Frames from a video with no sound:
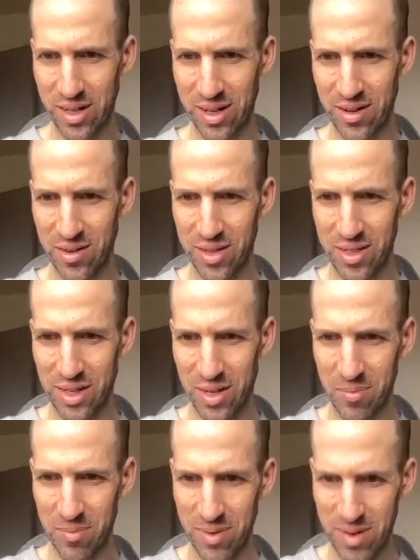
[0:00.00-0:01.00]
out next
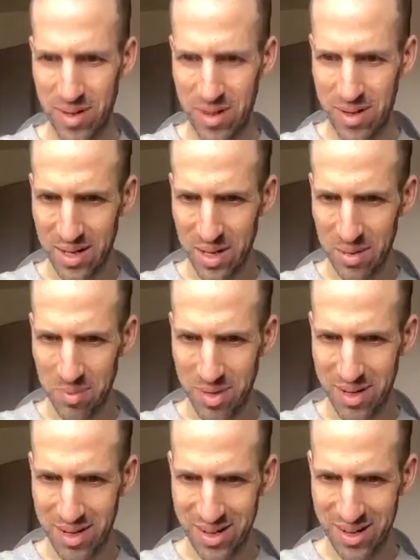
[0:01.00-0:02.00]
time I'm
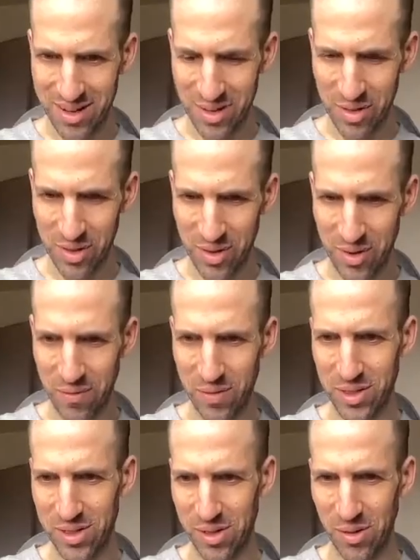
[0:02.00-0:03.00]
in uh, Arizona if
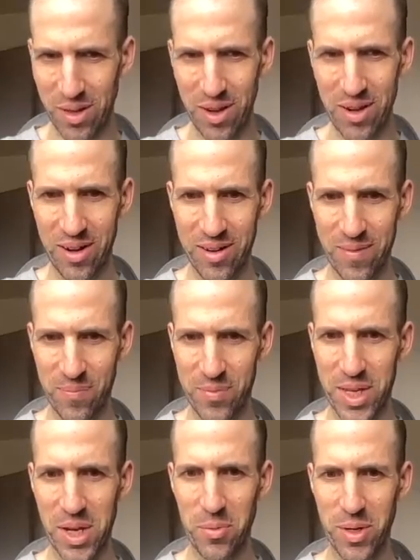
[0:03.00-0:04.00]
it's still there. Did
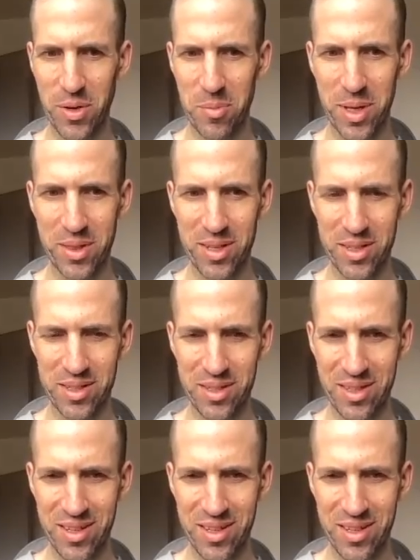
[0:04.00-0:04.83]
anyone know about this?